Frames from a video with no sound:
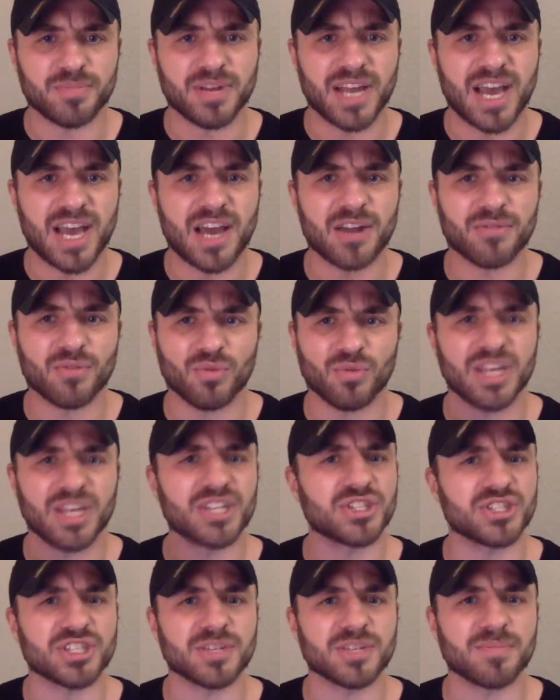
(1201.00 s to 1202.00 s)
and out of a
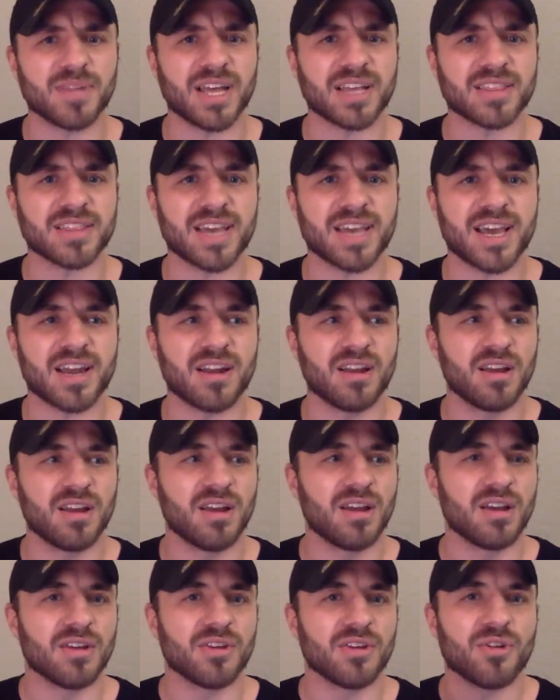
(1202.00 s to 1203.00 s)
relationship like that,
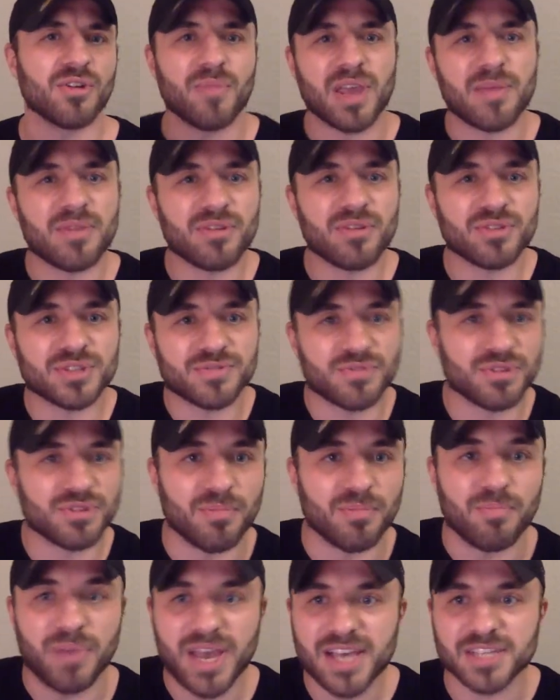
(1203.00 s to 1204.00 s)
maybe it was for
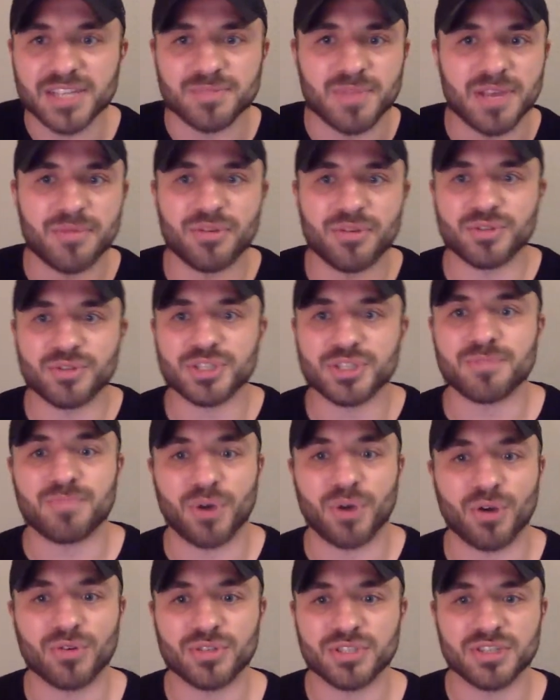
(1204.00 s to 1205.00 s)
the best. Maybe you were
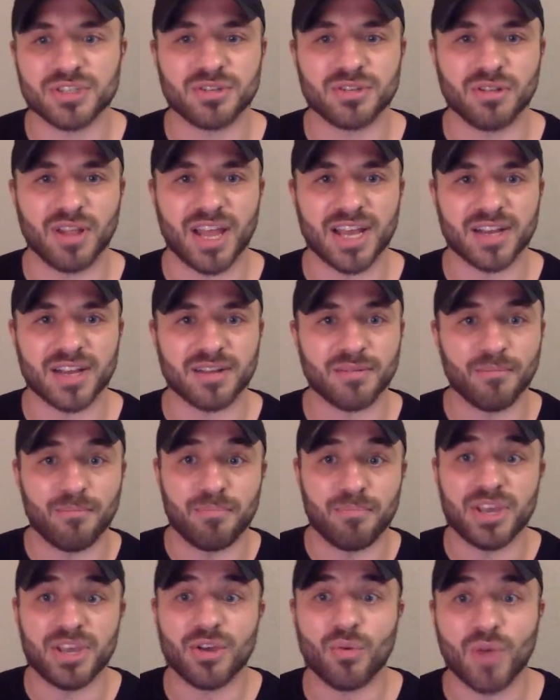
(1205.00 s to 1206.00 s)
supposed to like
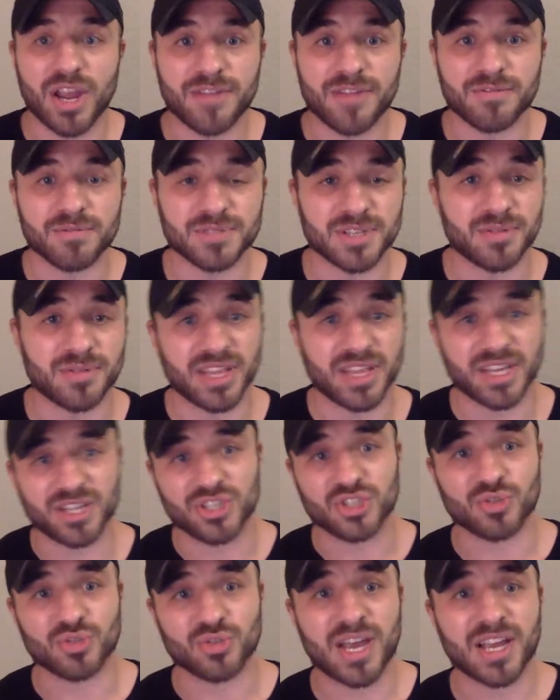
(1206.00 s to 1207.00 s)
be away from somebody
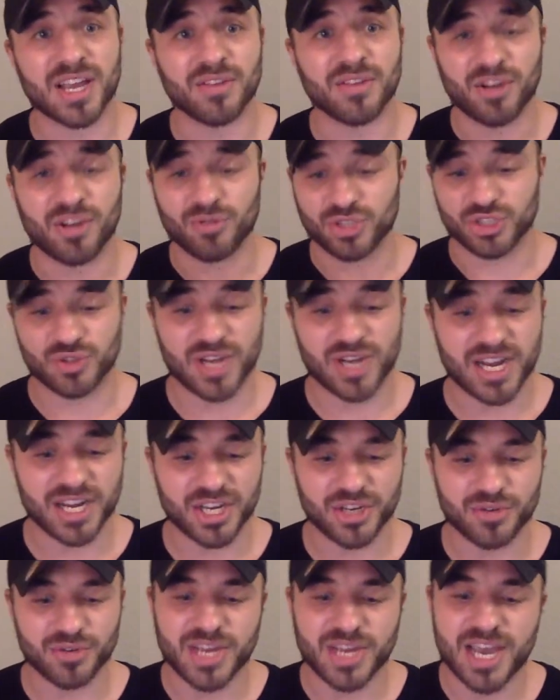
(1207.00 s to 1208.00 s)
that was dragging
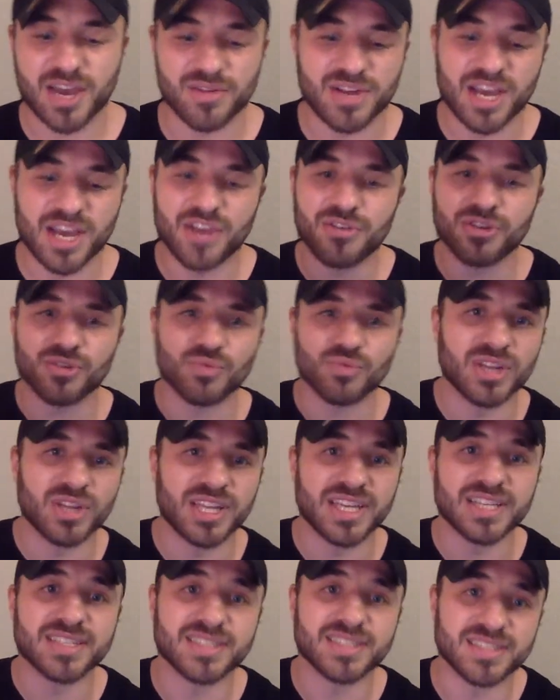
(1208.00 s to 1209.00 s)
you down. Now you can
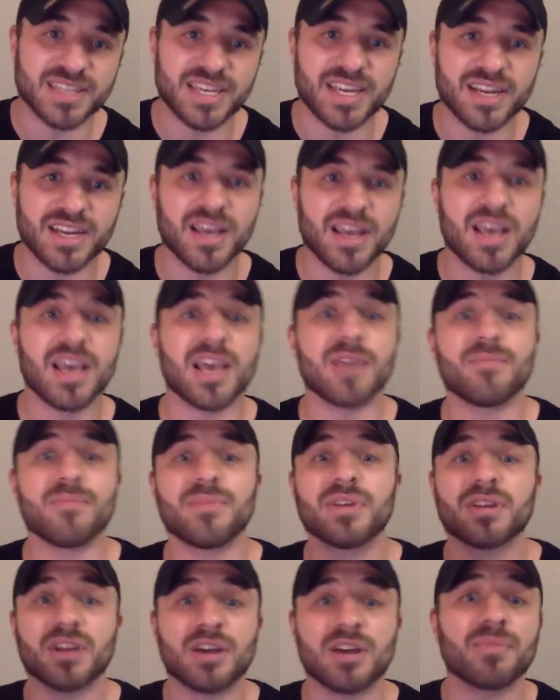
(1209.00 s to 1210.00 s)
really exceed and
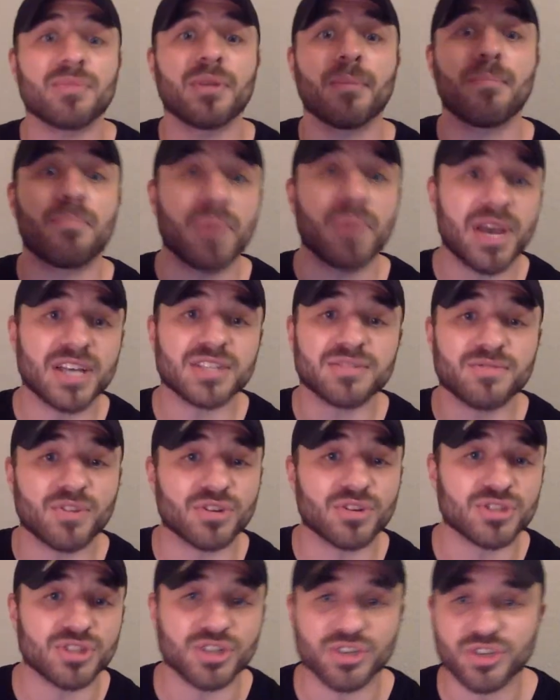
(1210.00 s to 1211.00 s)
become the best
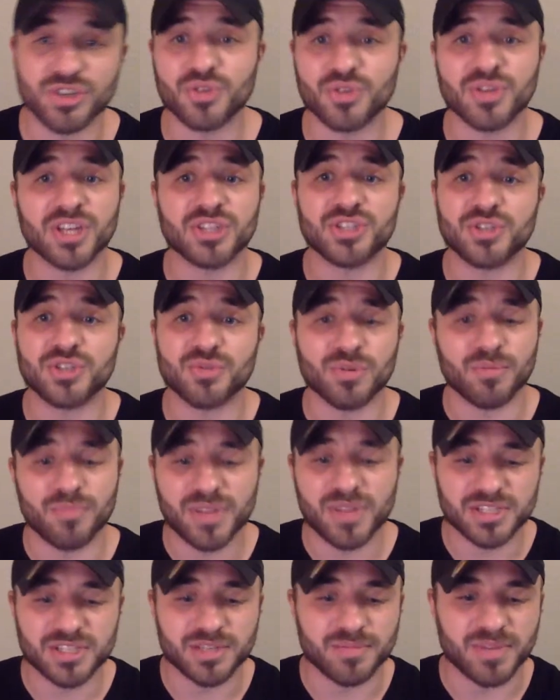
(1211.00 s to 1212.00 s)
version of you that you were
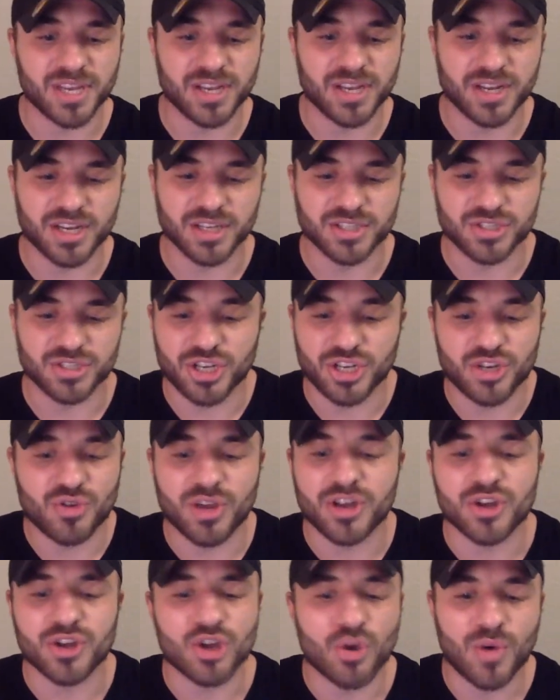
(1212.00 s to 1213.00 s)
meant to be, and you
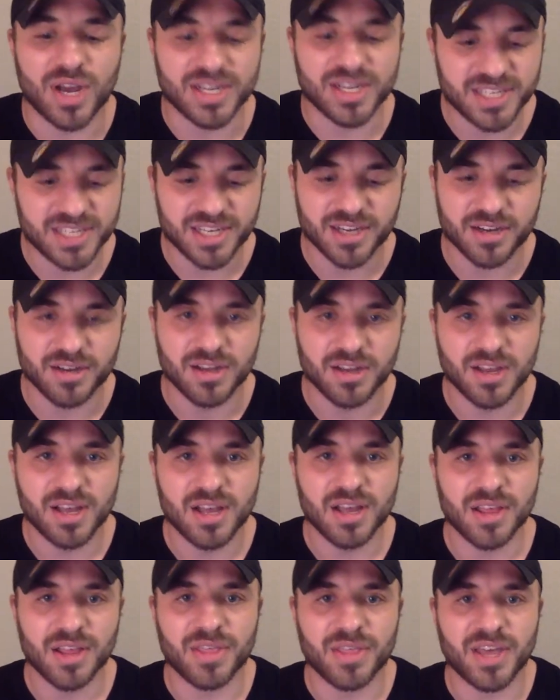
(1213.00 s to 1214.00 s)
had no idea
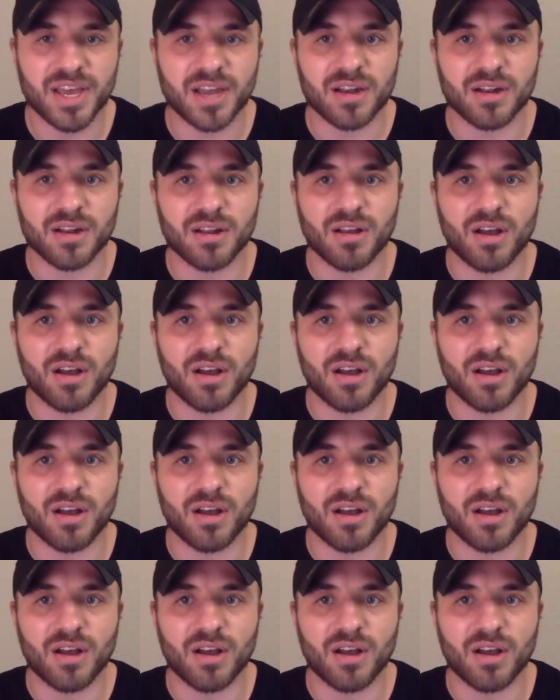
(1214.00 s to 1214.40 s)
that